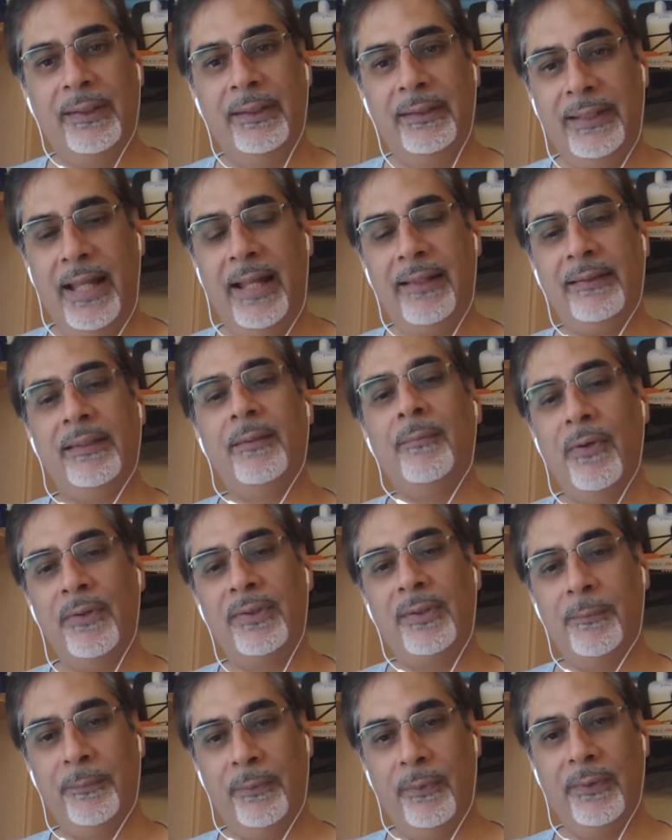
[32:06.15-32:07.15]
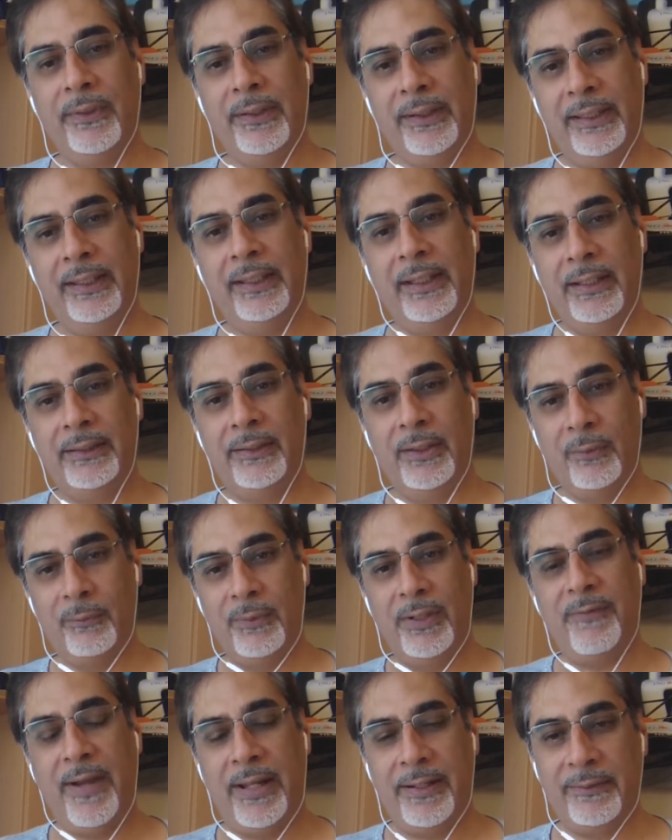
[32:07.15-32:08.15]
That's the most important thing. And, you know,
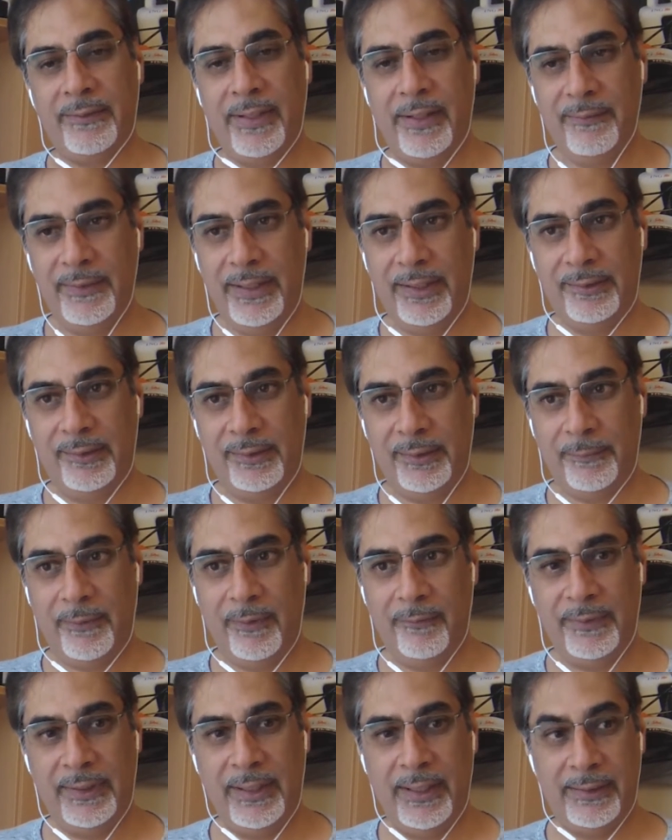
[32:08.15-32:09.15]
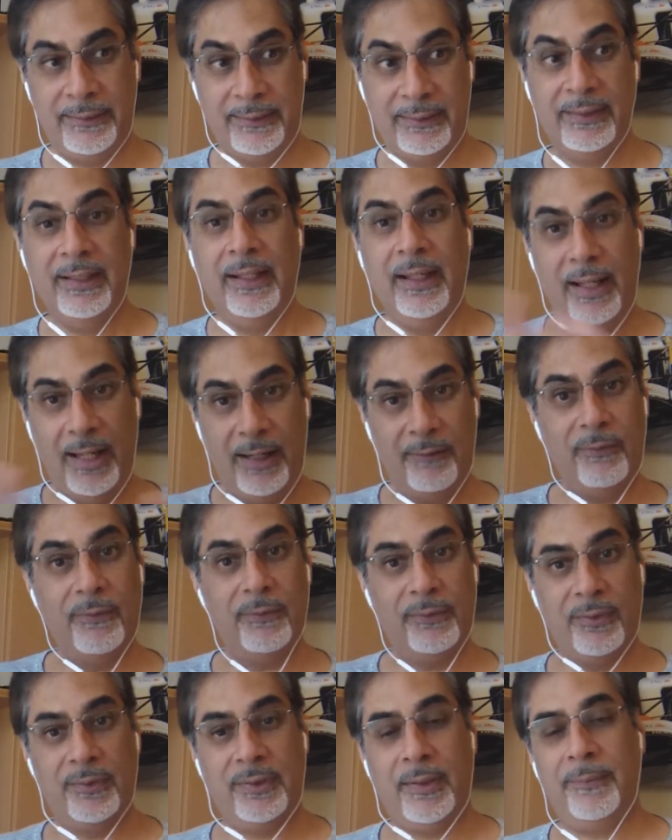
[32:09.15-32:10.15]
we've had a great relationship over the years, and I've
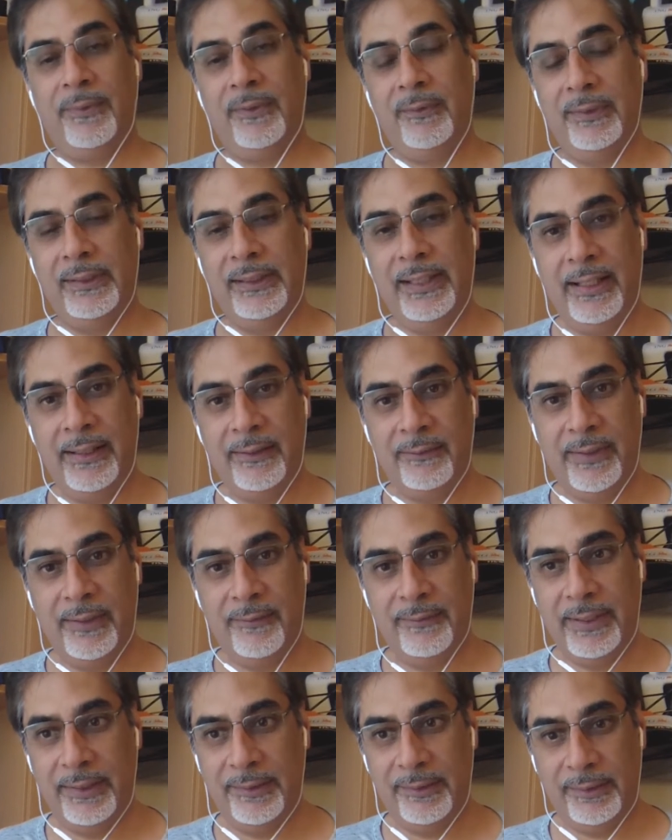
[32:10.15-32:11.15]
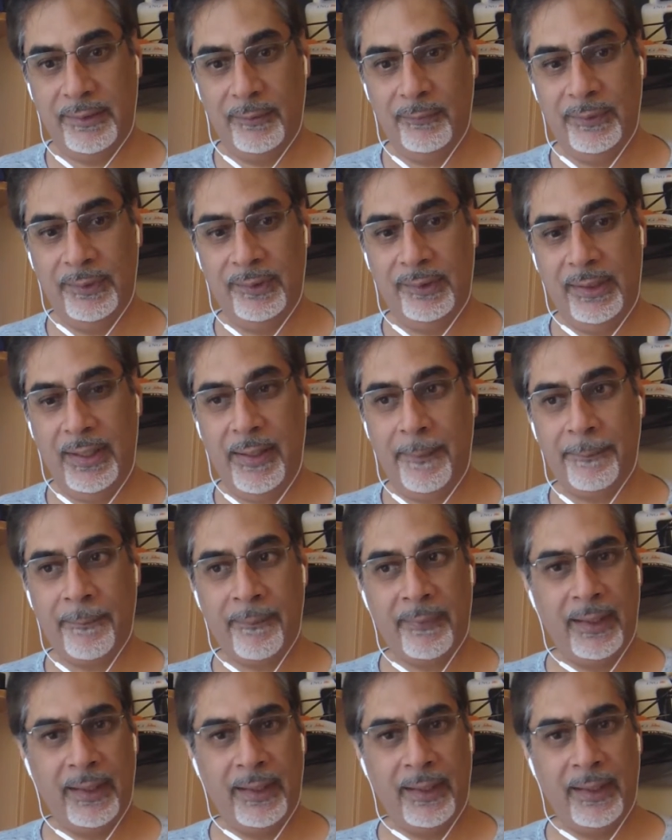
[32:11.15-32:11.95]
also subsequently had a great relationship with GM,